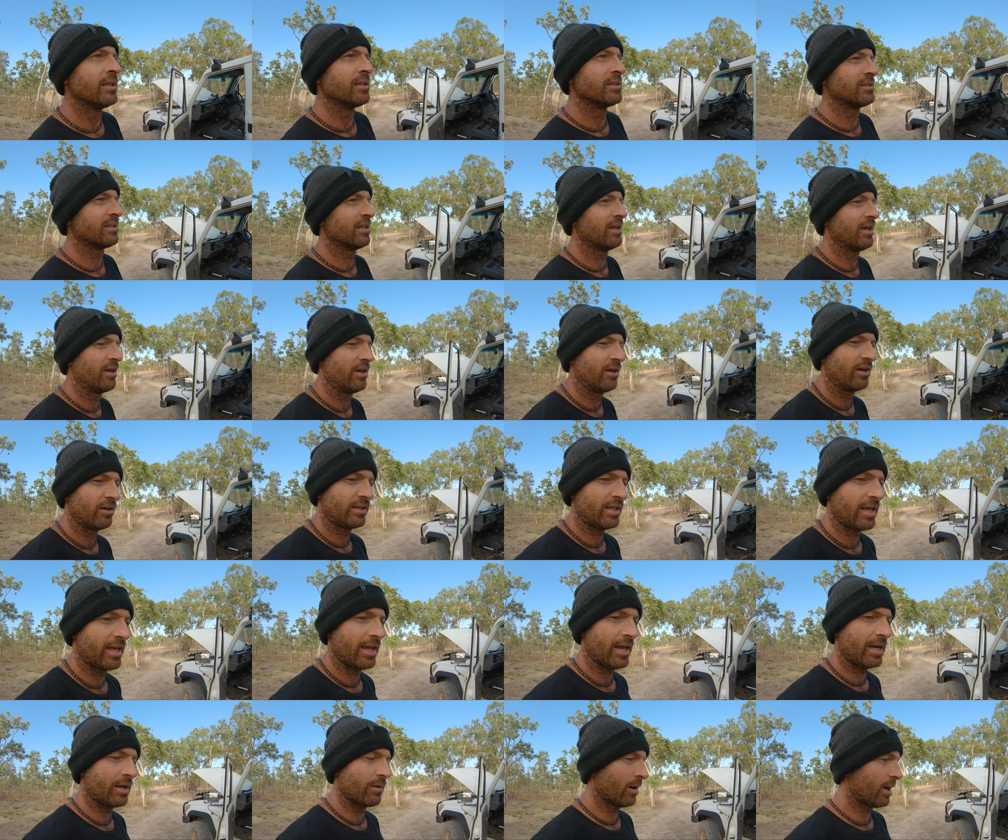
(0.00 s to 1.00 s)
So
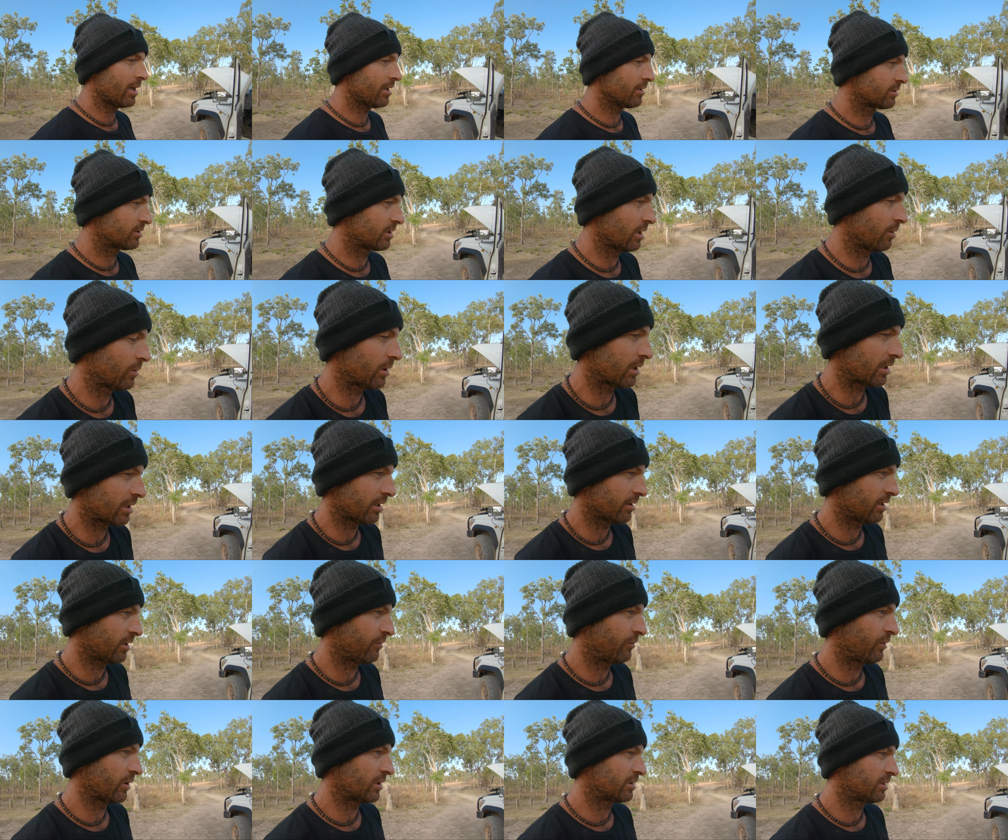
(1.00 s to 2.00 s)
yeah, anyway, so we're going to get
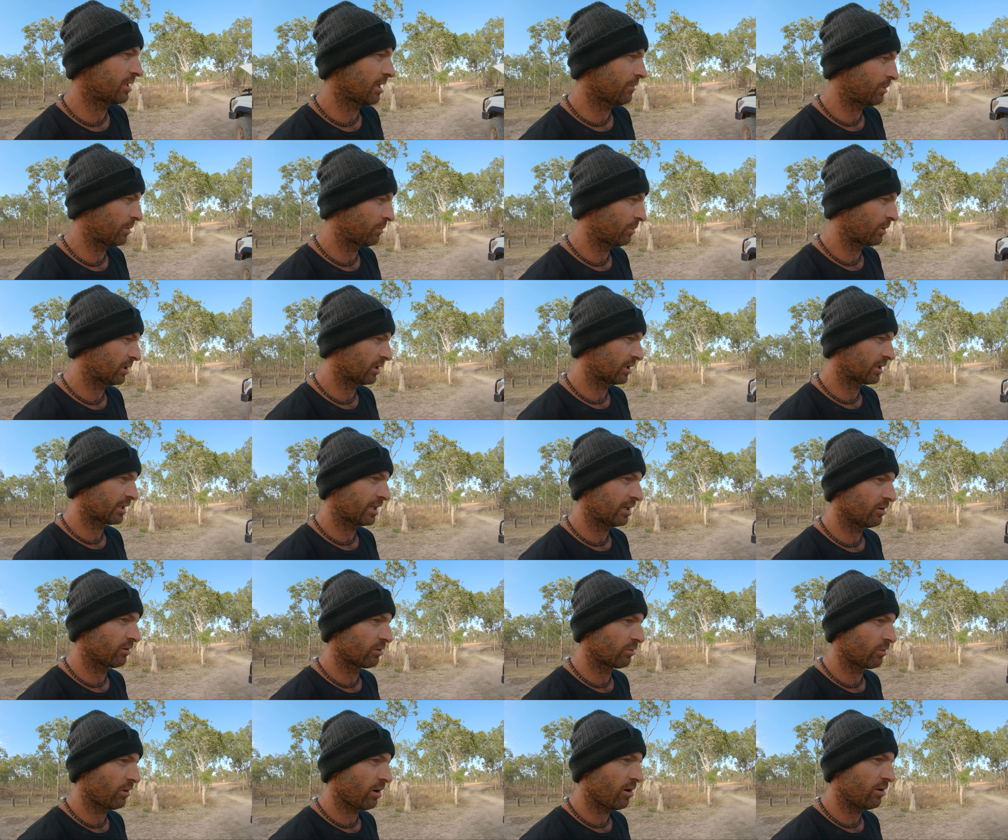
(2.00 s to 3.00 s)
this fixed up and we're going to get
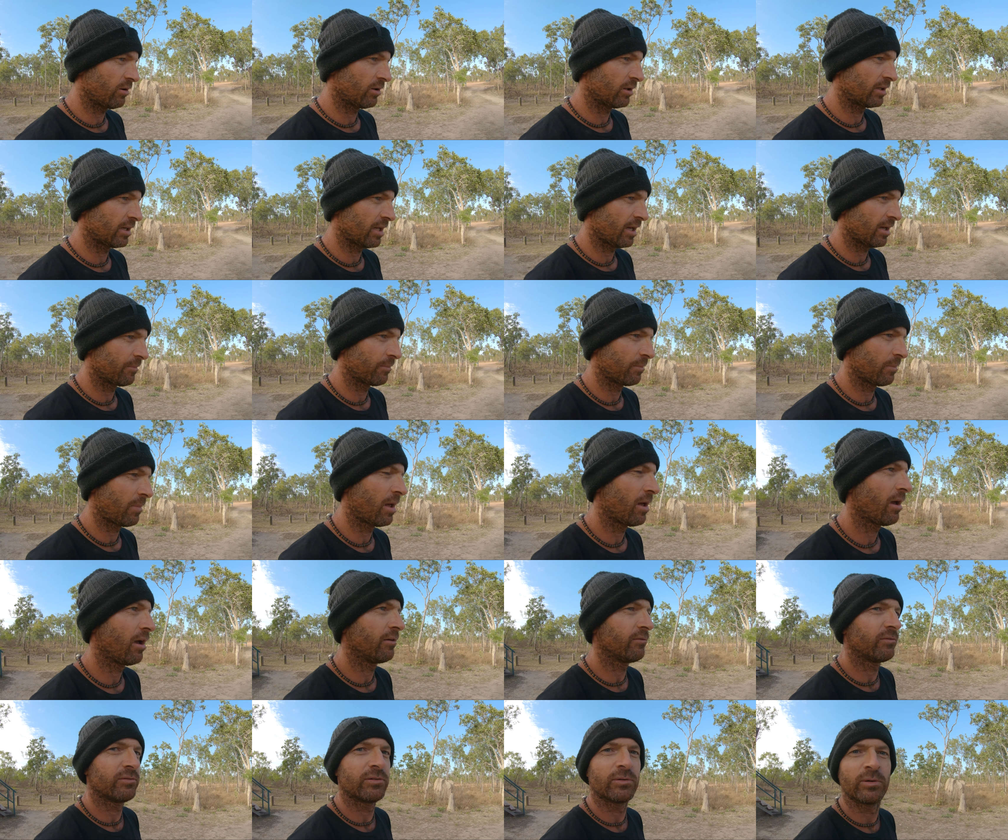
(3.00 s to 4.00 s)
on the road, and
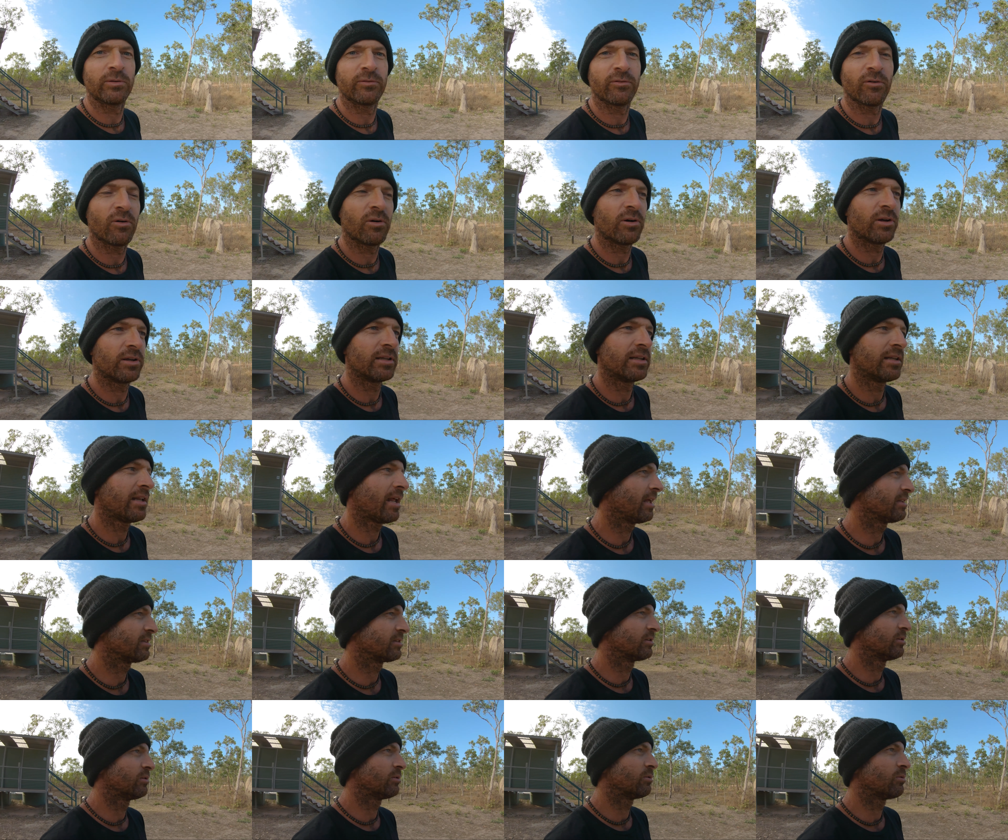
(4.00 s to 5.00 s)
hopefully we find a
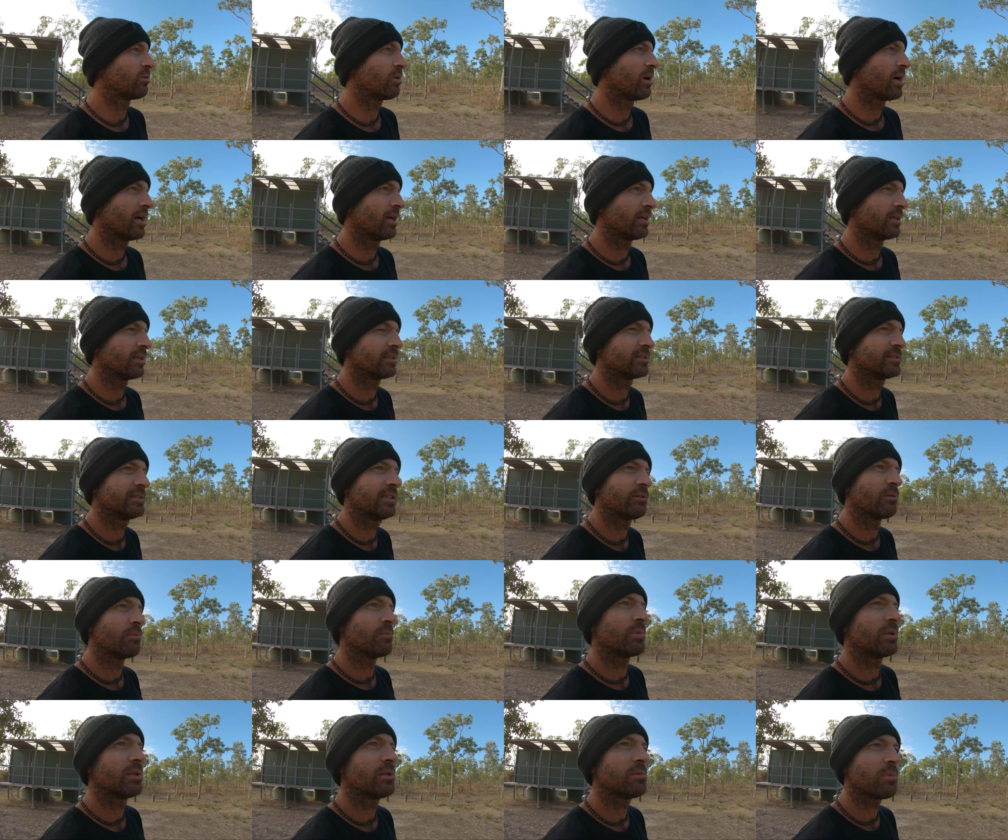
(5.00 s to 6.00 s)
nice little
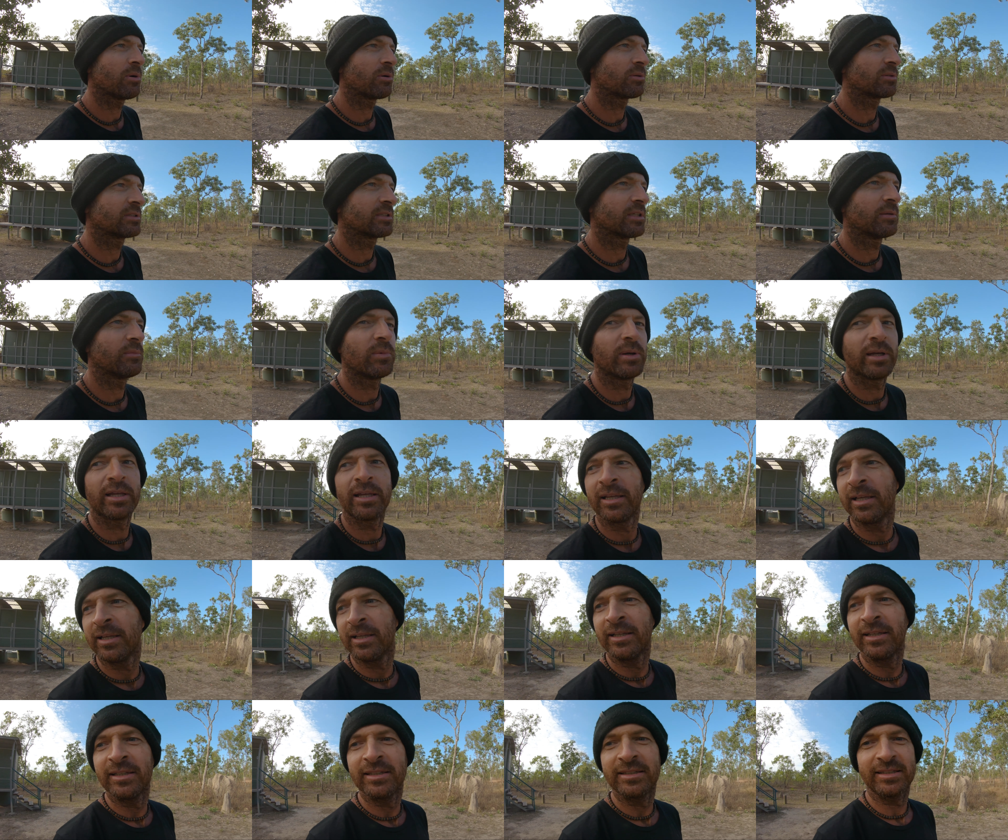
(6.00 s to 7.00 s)
secret billabong somewhere.
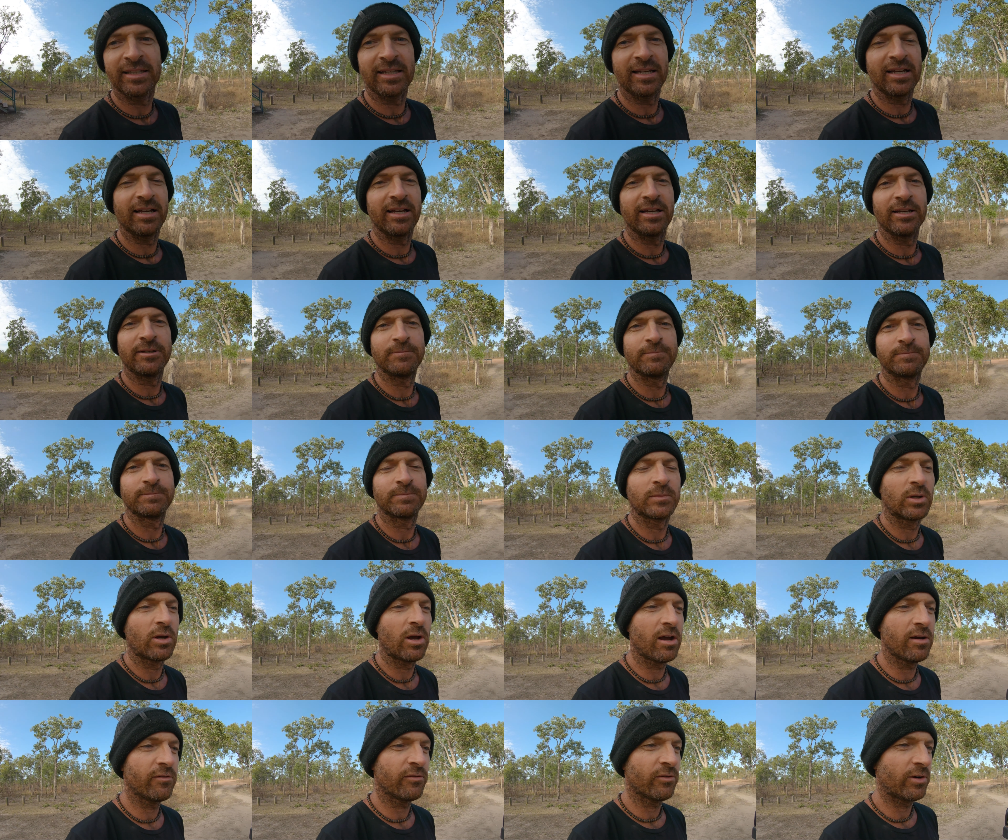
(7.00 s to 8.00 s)
So
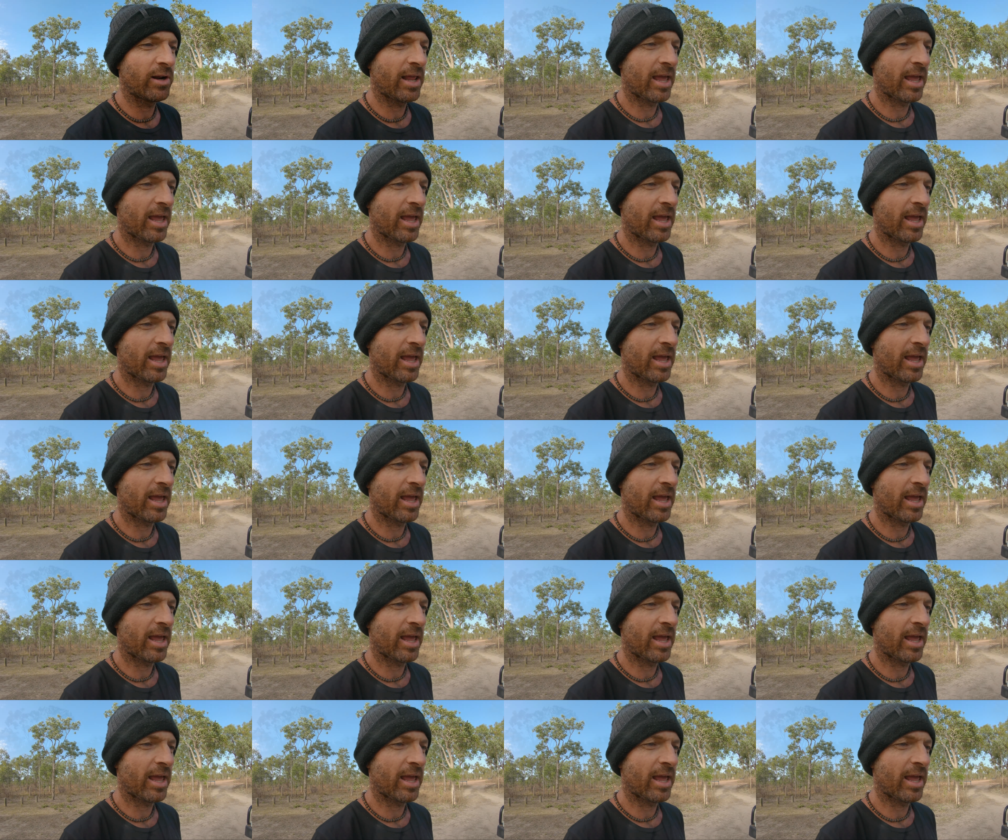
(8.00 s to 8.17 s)
over